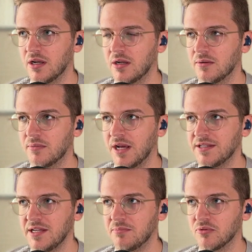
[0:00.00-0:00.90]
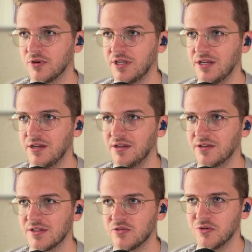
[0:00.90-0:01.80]
I'd say
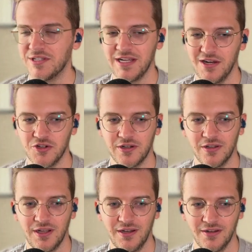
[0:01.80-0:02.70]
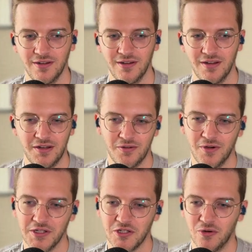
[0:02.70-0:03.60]
pretty strategically, right?